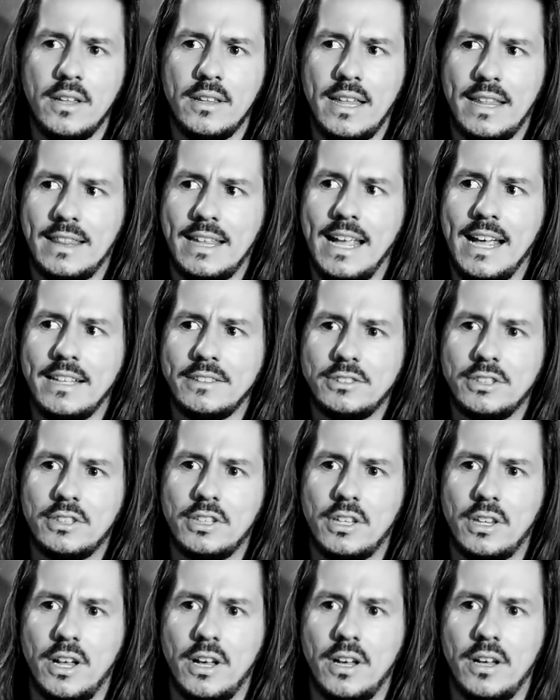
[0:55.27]
that the answer
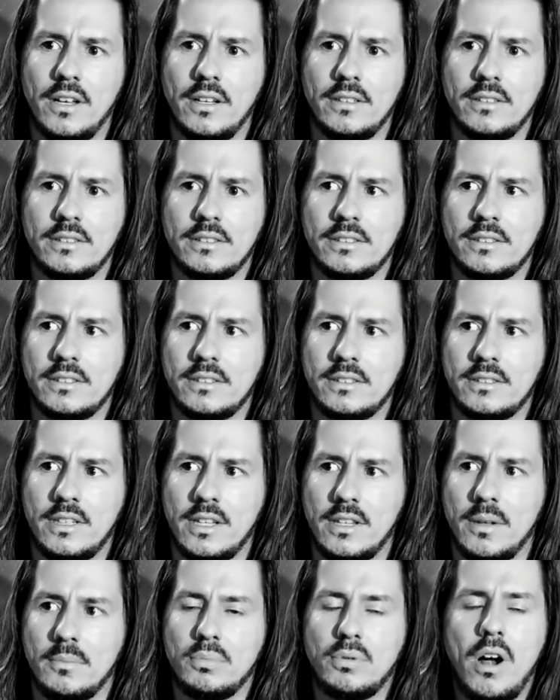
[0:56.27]
to the,
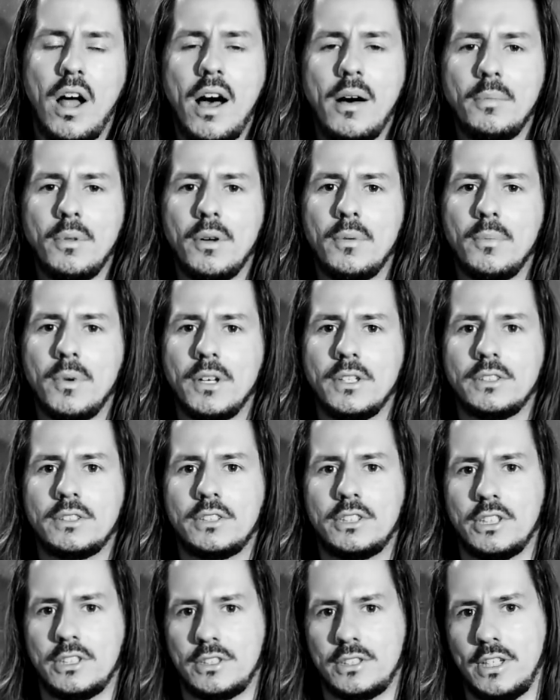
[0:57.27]
to the problem
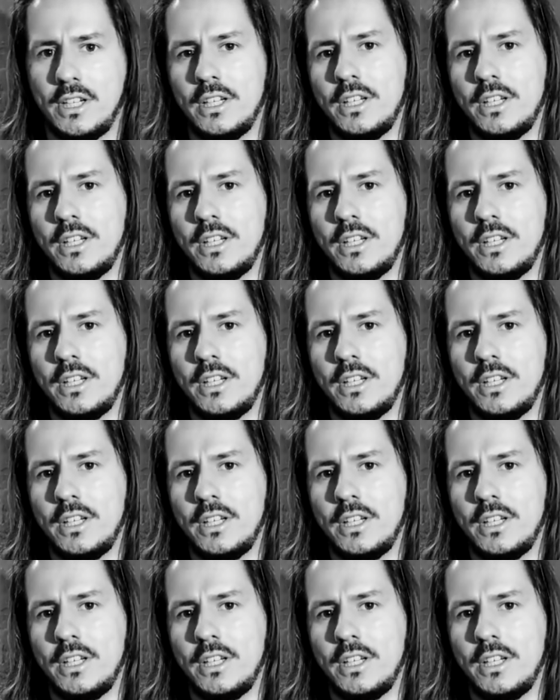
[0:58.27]
was just,